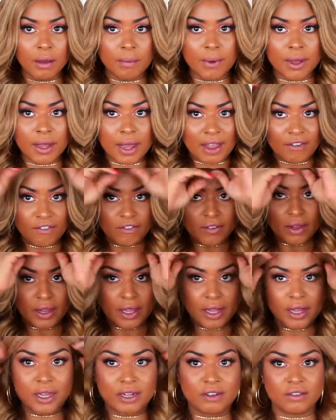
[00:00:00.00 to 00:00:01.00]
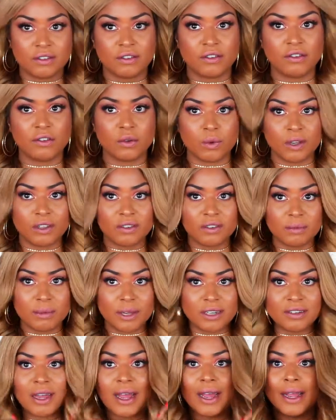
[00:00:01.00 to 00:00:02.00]
But I feel like it's just a waste of
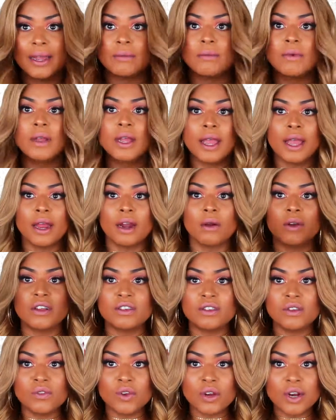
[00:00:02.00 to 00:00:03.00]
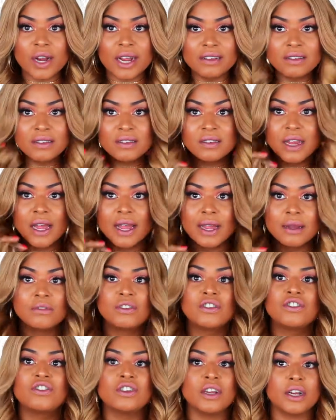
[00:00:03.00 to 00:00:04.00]
my time and a waste of your guys' time
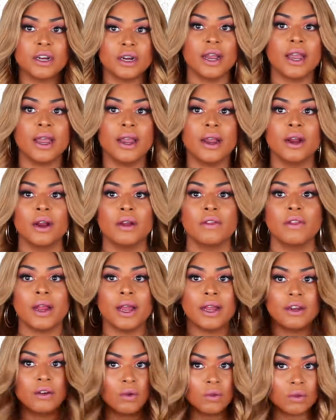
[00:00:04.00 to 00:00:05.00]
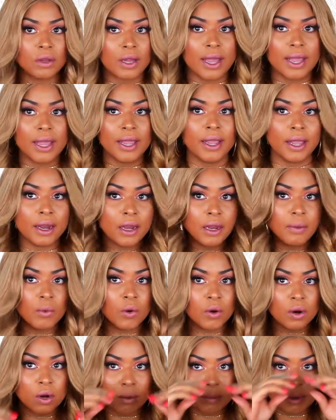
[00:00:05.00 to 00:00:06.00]
to share hair that I don't like
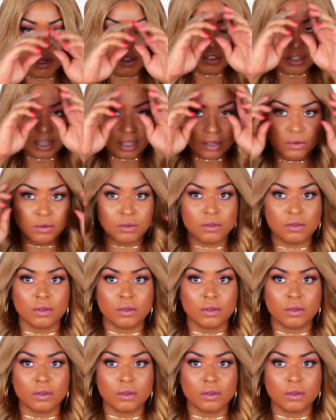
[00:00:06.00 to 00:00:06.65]
anymore on my channel.